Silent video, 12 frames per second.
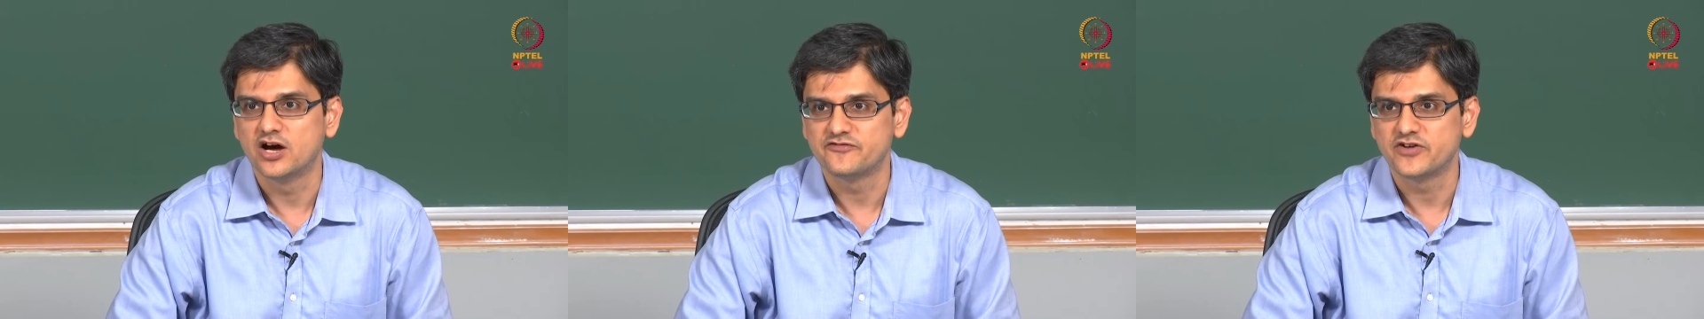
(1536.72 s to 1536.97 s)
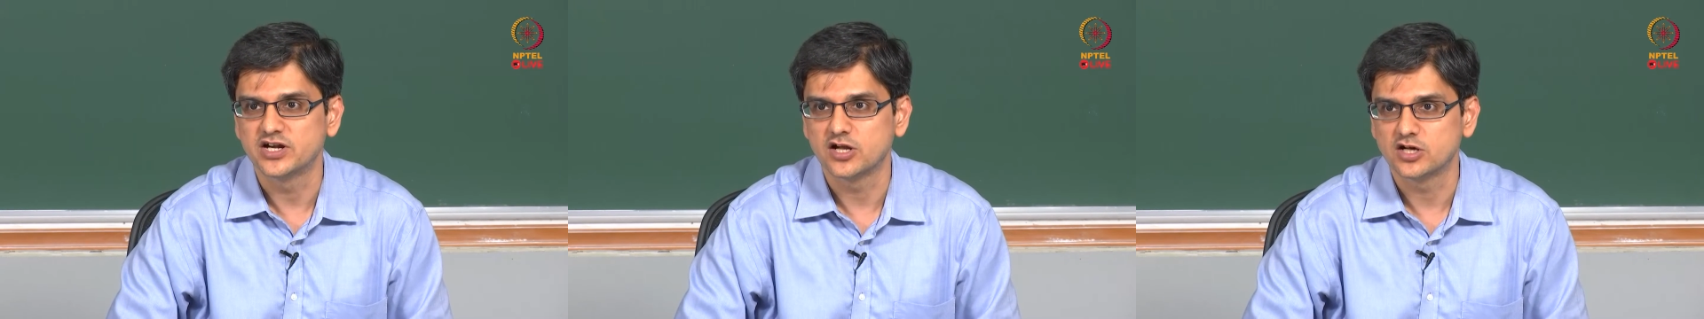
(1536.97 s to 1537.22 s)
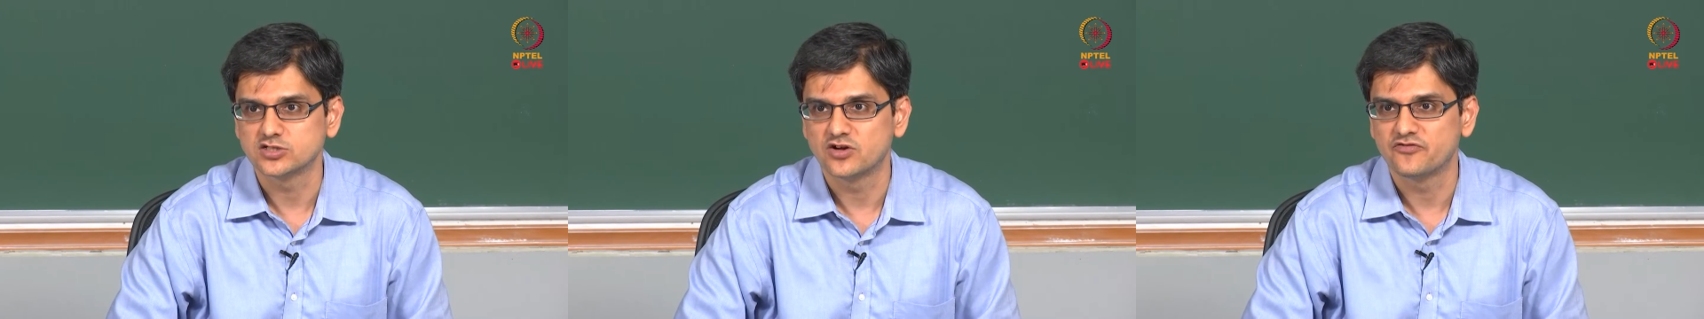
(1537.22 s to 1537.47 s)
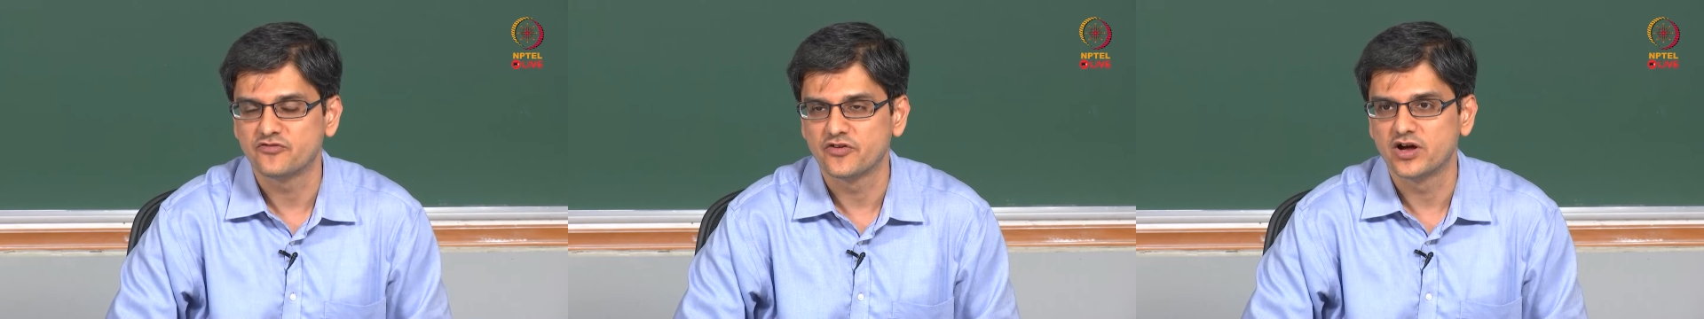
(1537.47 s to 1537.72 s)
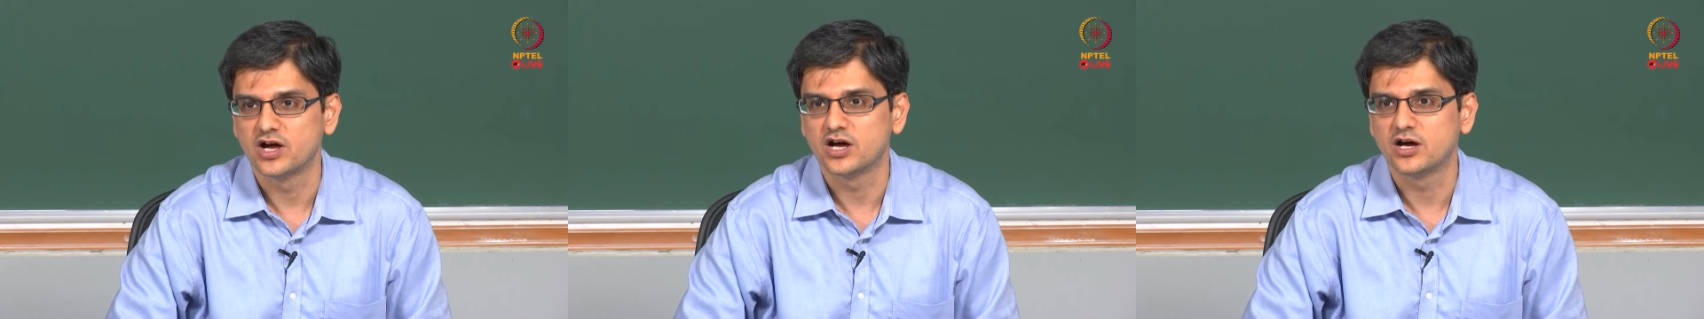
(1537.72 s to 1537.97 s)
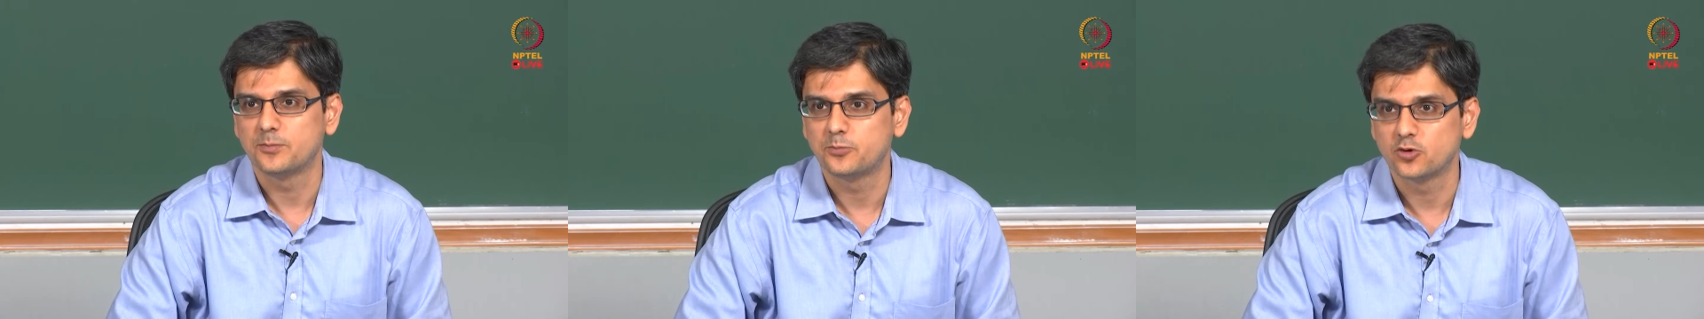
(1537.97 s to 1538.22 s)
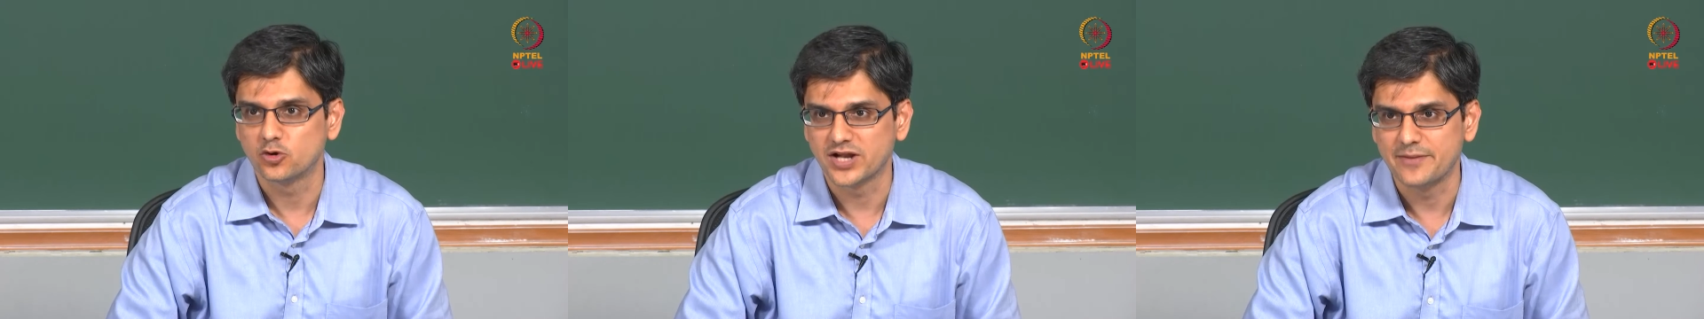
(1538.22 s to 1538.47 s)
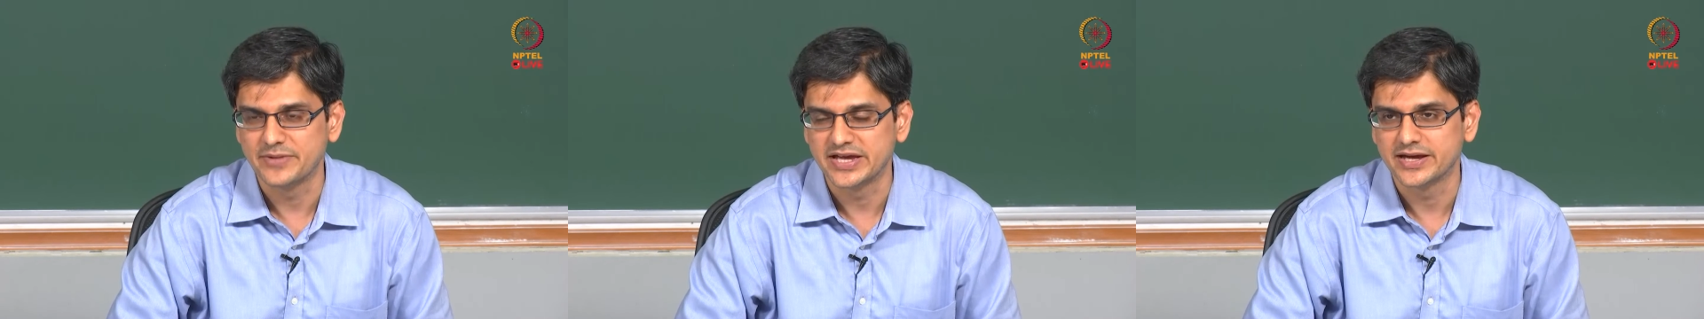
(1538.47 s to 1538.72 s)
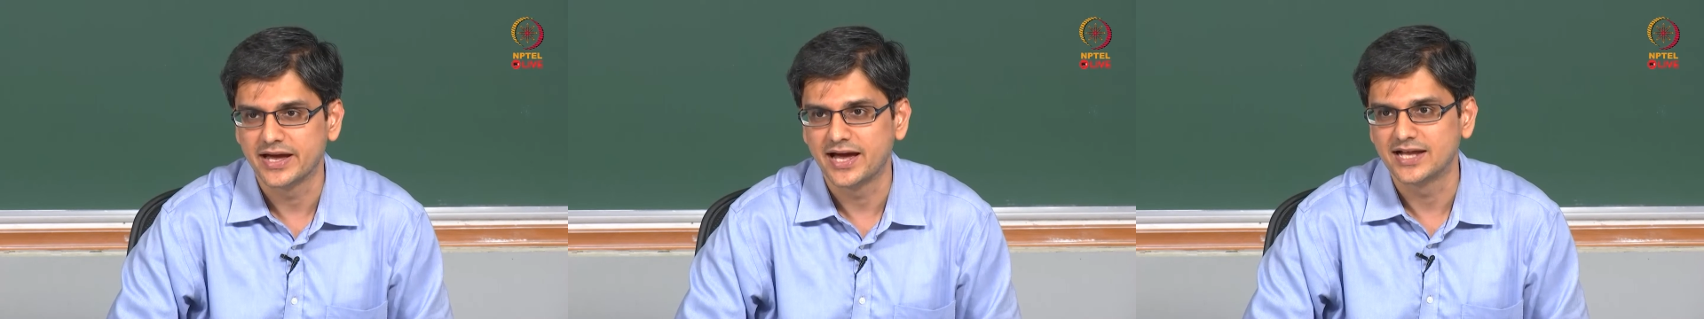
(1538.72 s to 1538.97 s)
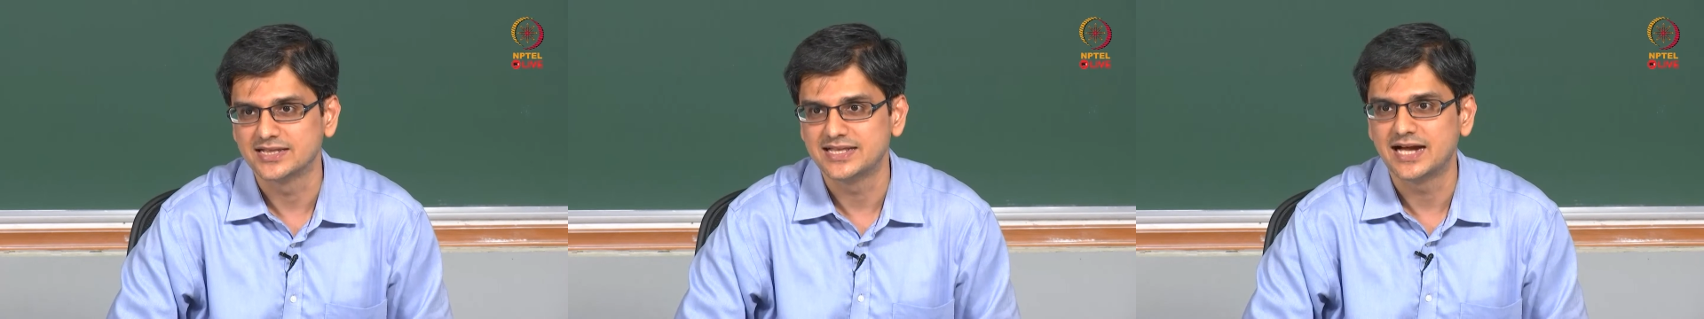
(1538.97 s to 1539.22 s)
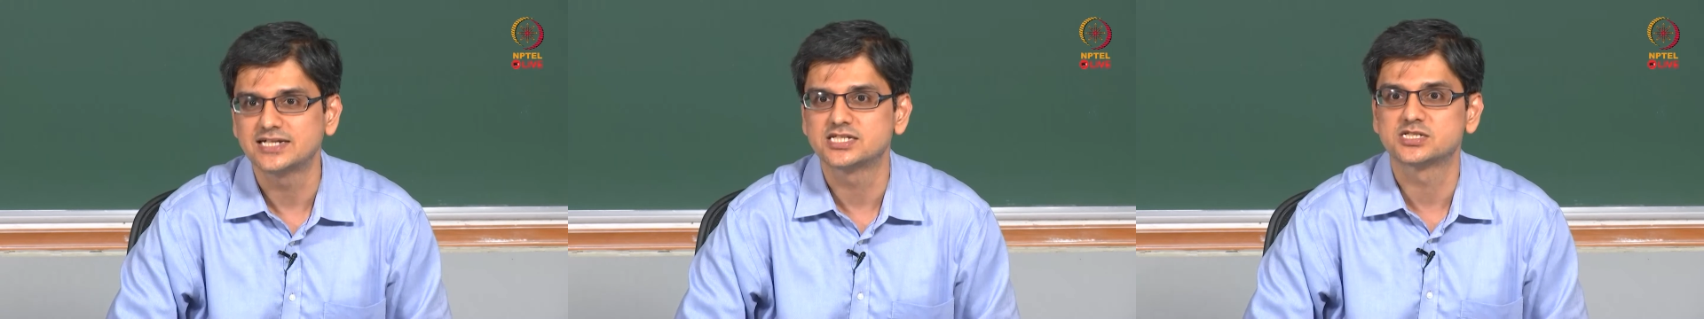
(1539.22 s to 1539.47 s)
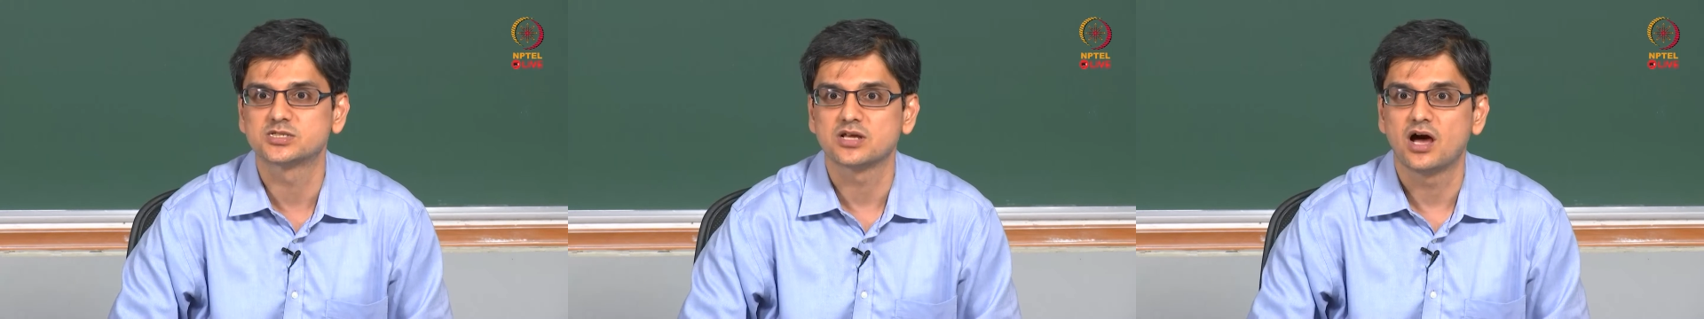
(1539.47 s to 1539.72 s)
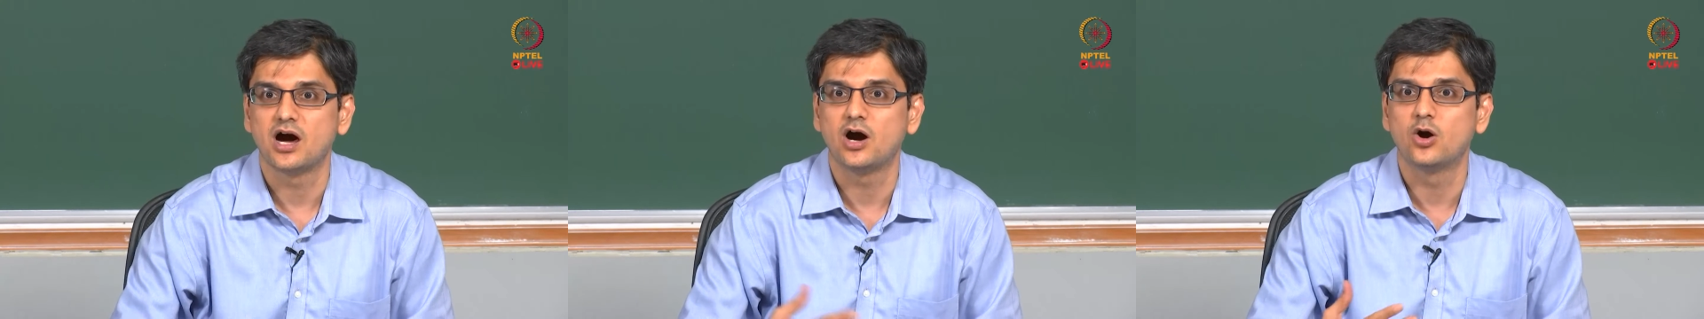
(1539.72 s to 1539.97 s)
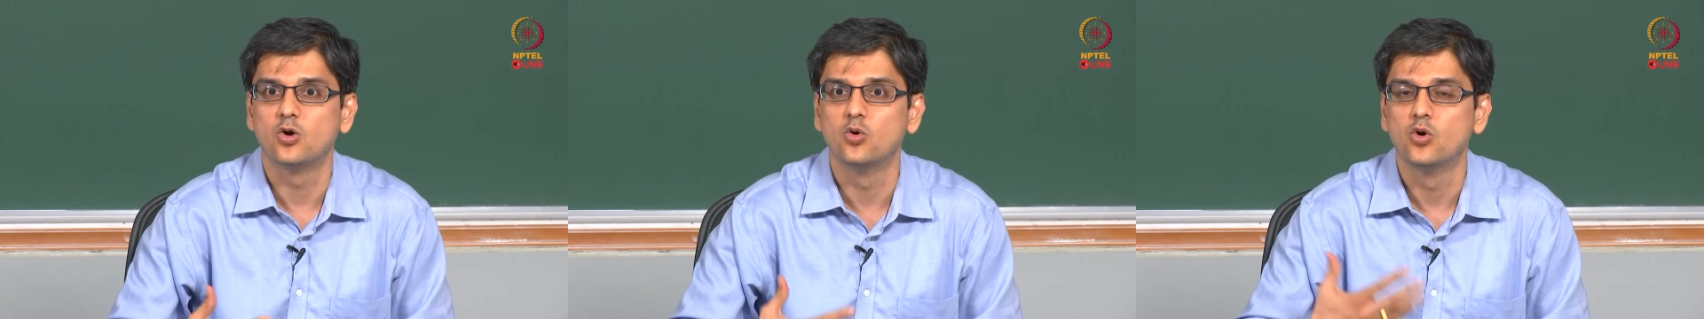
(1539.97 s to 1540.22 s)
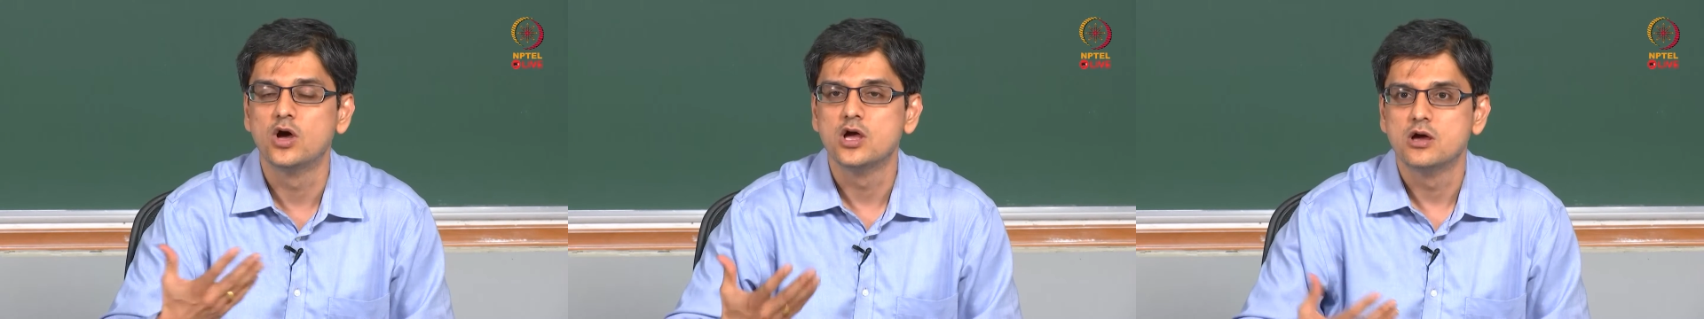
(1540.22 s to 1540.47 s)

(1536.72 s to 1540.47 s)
fundas of programming, and that's how